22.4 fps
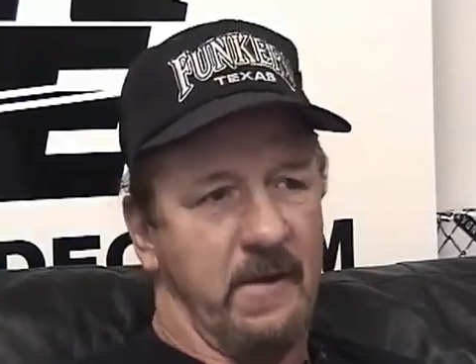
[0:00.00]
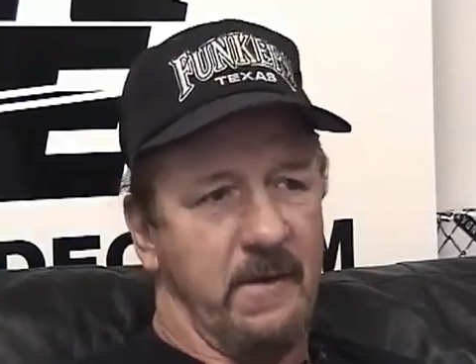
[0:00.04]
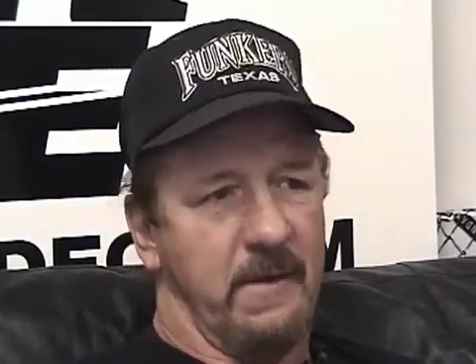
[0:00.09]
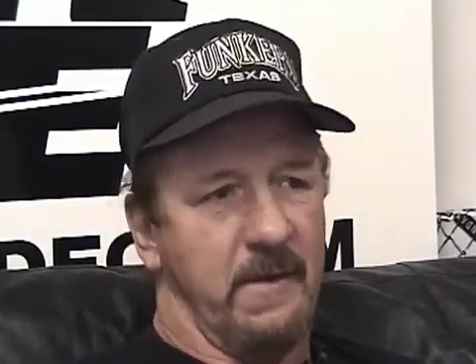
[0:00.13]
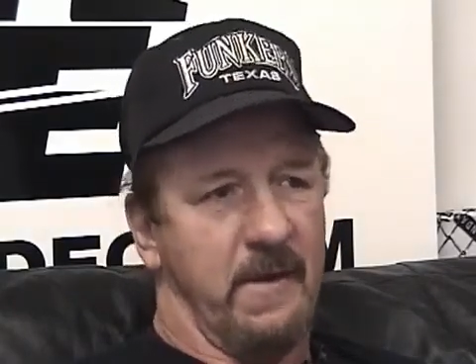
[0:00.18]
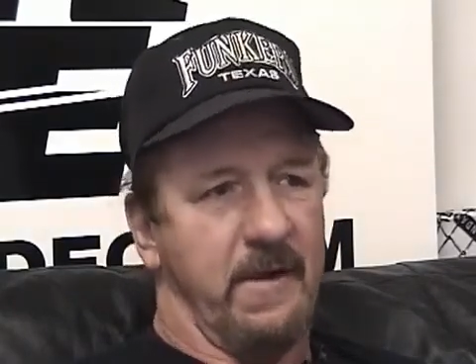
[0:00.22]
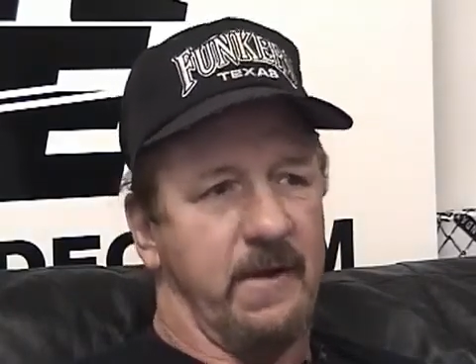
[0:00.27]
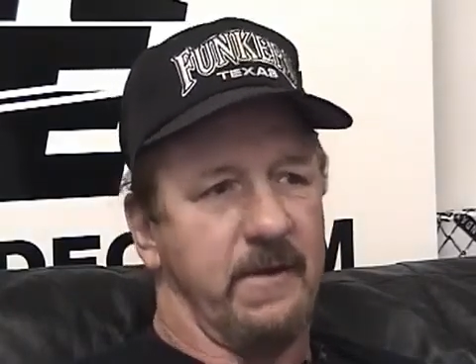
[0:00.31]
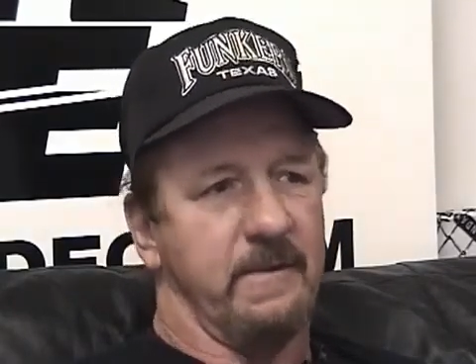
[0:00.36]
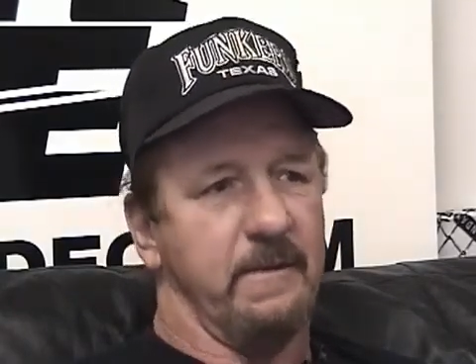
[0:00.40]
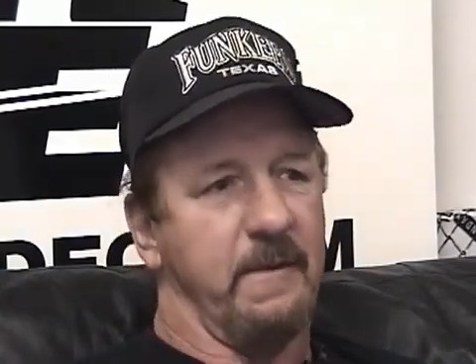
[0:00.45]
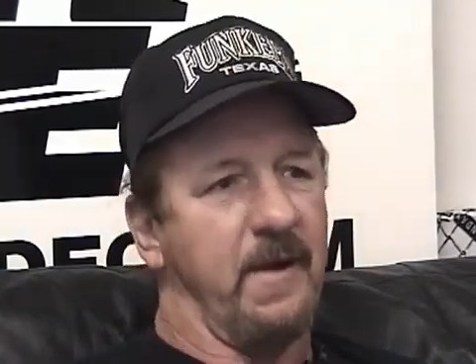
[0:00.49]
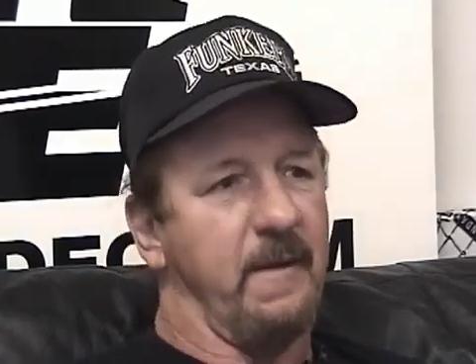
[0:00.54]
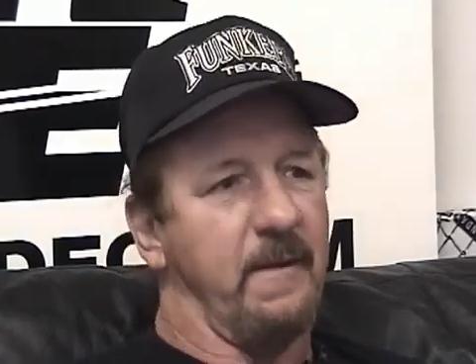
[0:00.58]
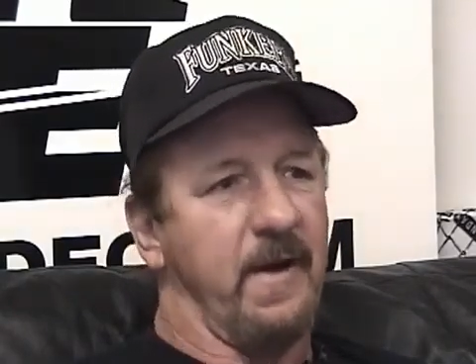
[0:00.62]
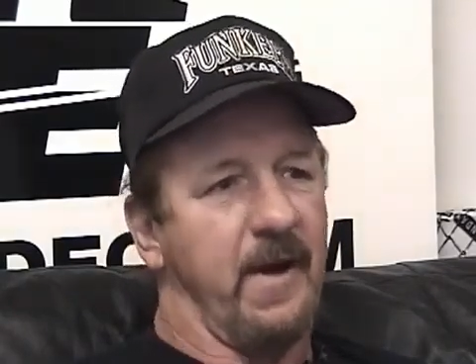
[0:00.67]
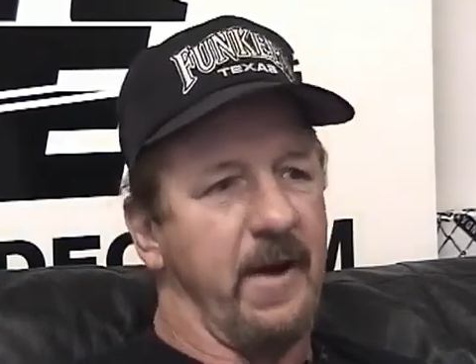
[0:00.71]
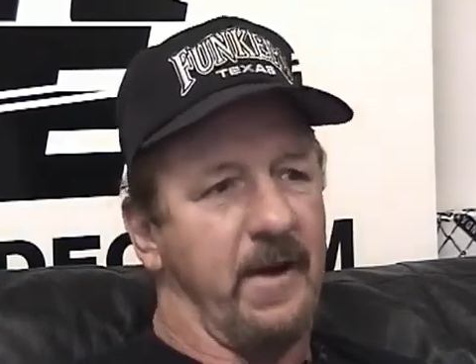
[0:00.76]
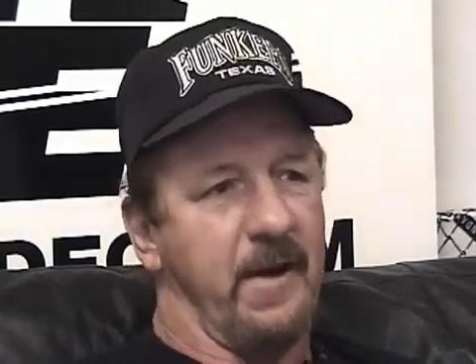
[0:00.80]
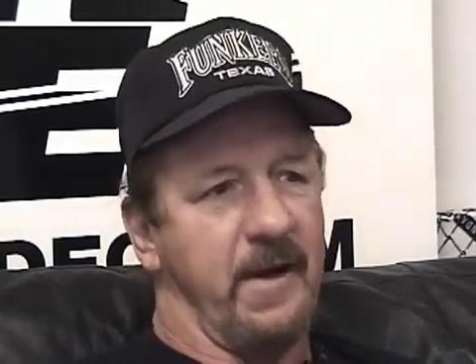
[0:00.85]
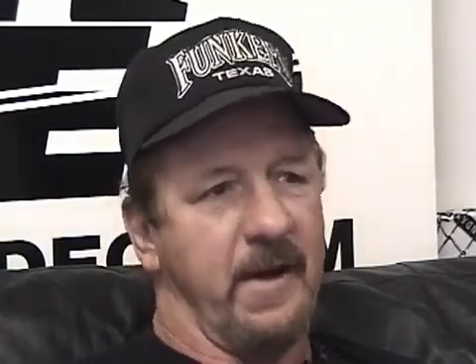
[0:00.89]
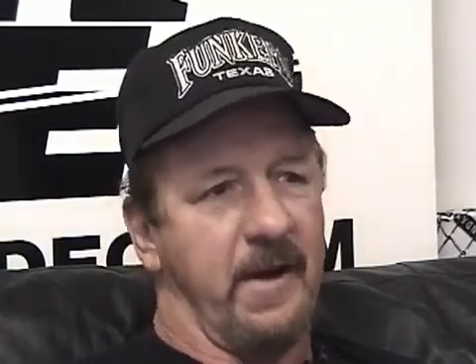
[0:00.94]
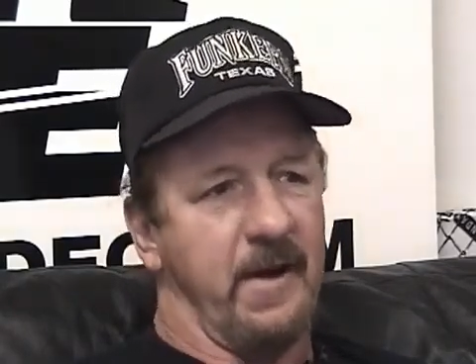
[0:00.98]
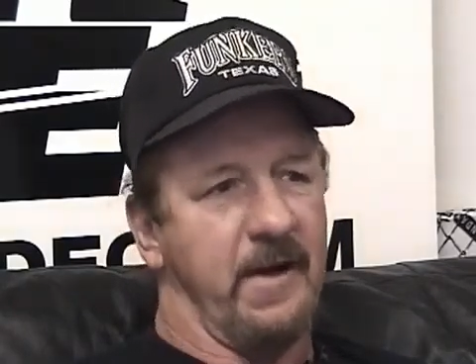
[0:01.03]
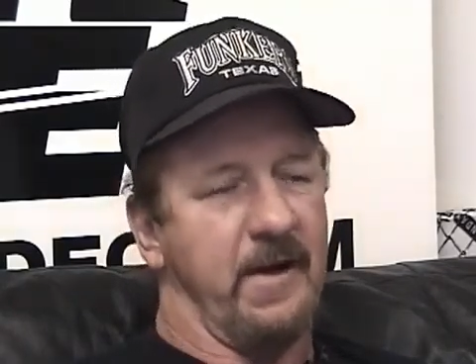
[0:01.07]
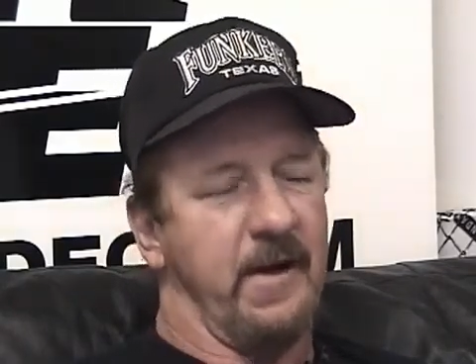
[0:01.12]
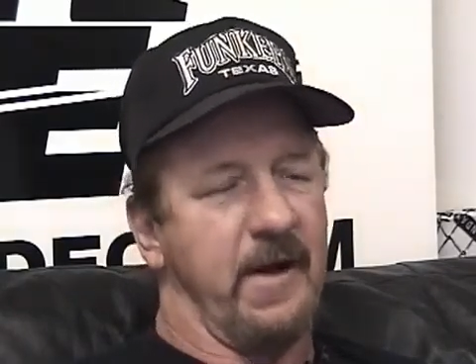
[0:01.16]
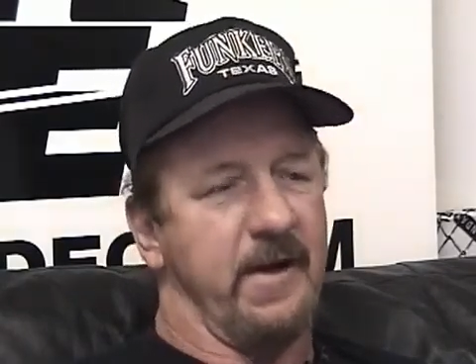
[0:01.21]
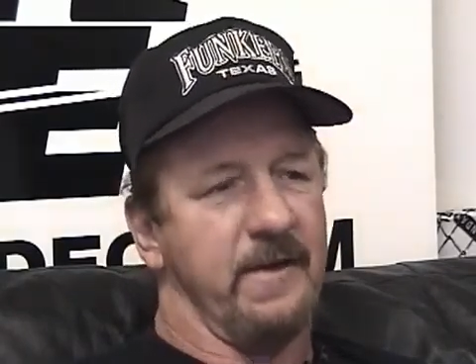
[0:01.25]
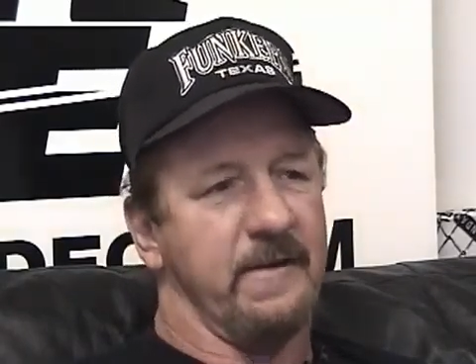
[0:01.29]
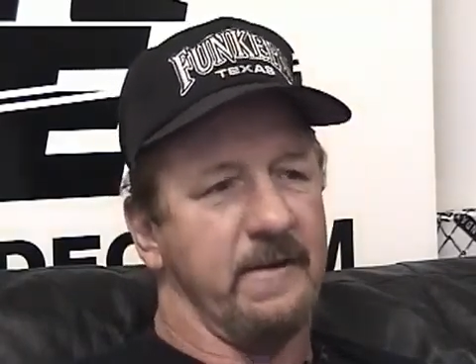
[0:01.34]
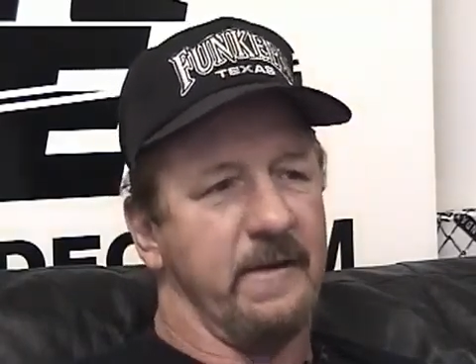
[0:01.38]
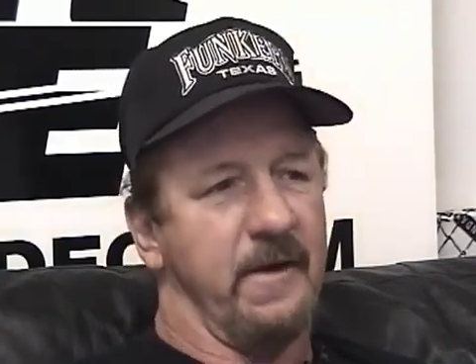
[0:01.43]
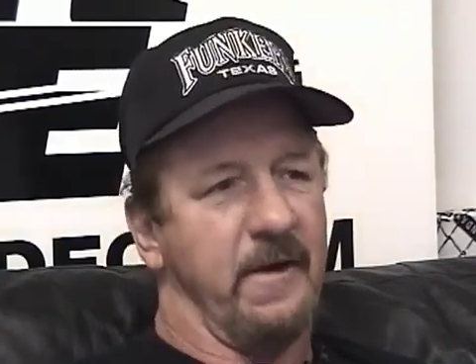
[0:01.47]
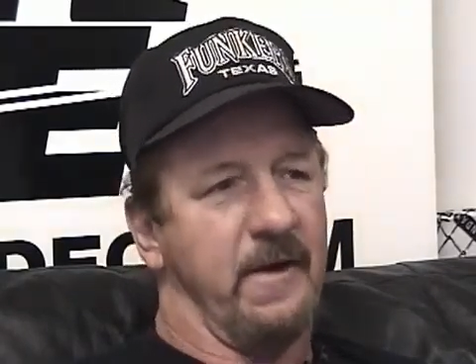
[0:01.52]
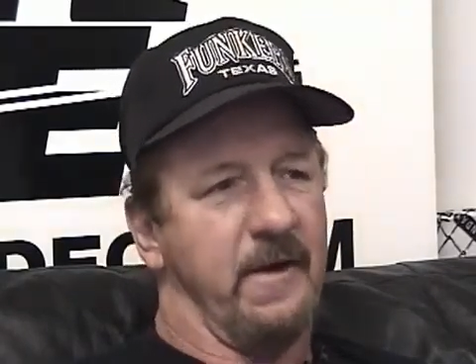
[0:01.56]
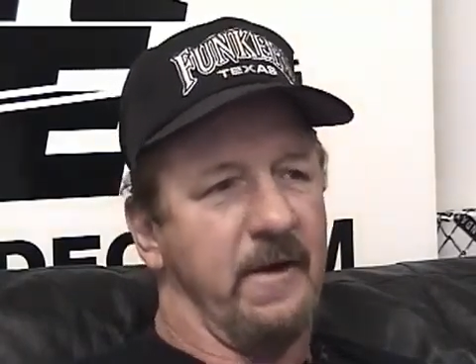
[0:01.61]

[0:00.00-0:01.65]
raised my right hand, and that's